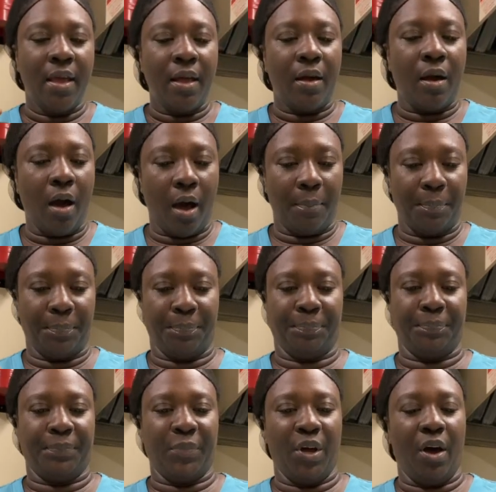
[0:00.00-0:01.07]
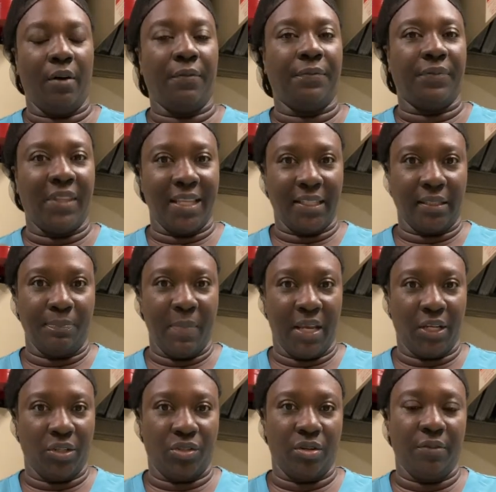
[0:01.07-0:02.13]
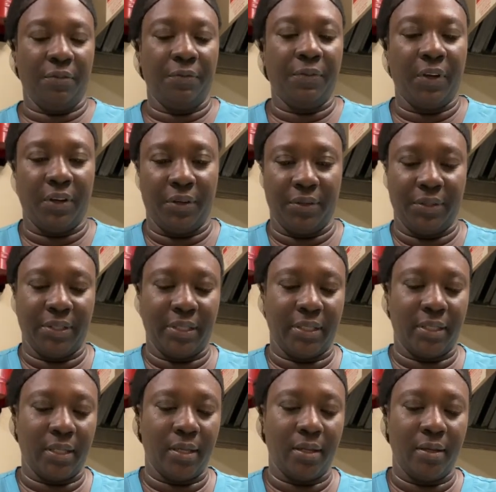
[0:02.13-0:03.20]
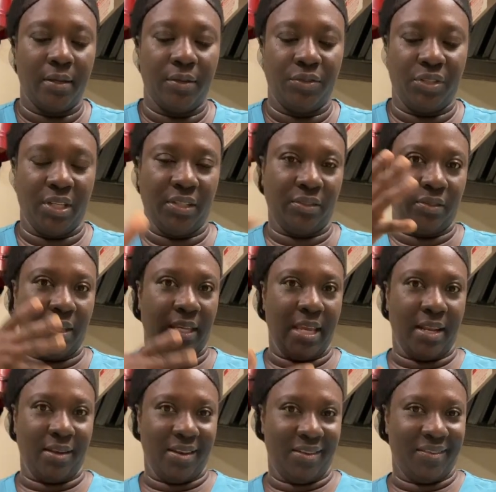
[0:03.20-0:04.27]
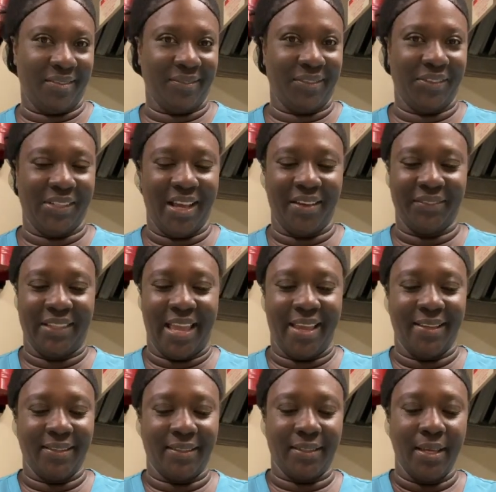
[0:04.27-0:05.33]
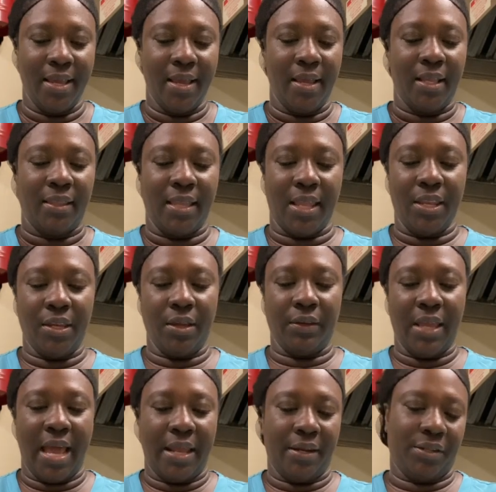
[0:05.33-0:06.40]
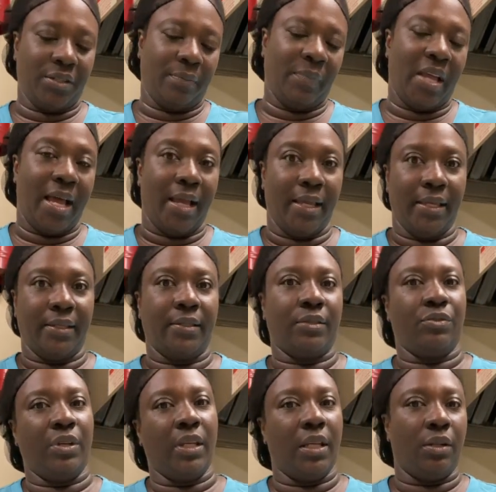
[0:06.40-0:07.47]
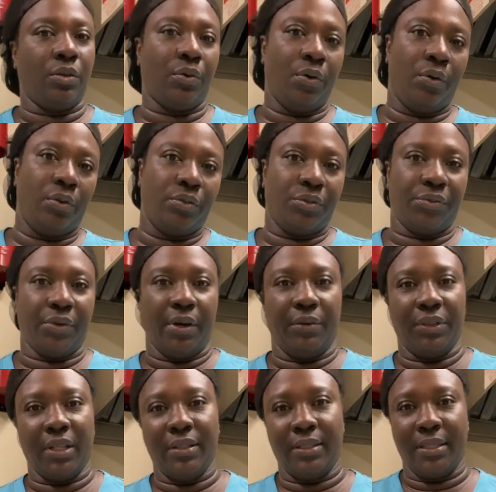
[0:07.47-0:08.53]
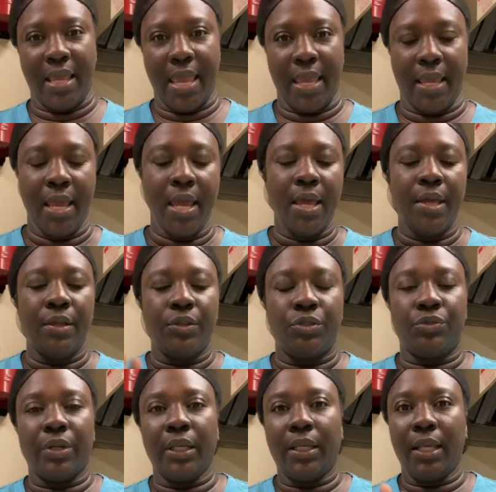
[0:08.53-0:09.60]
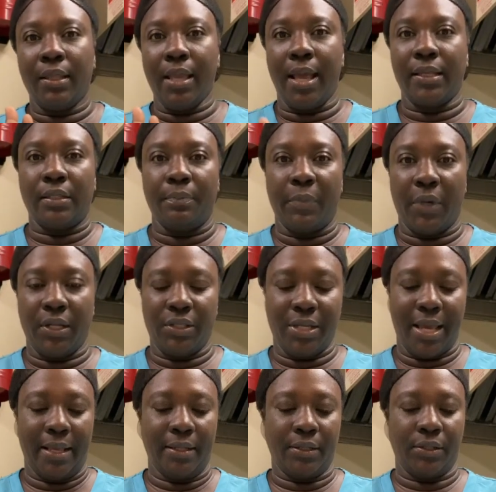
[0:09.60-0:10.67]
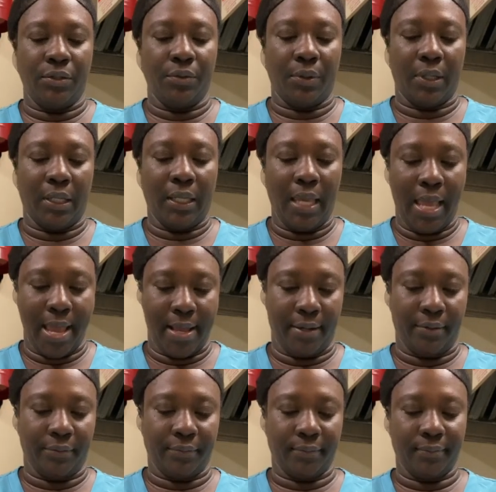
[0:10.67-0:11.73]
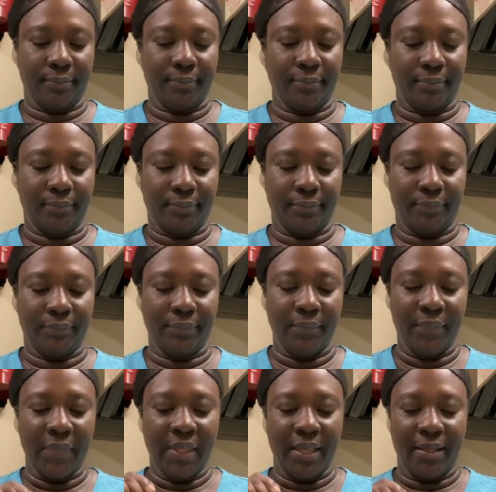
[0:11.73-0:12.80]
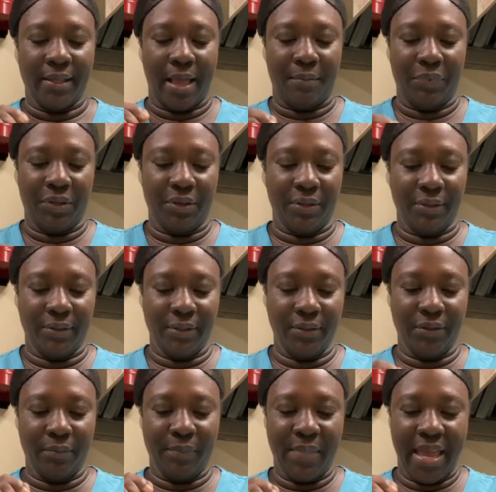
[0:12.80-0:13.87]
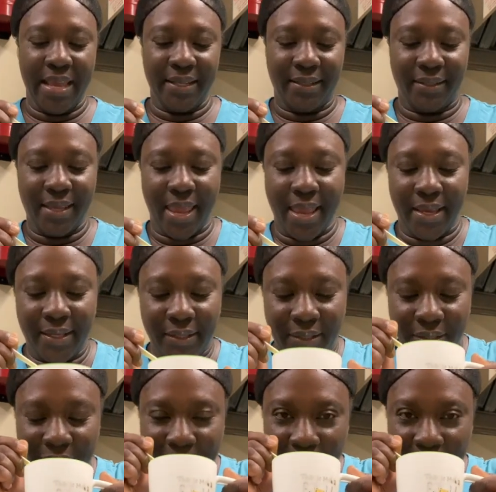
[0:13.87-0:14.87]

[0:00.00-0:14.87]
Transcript: cup of this mixture first, just so it can, go down nice. Then you can add some ice, drink it cold throughout the day. Drink it as much as you can. I'm going to do my taste.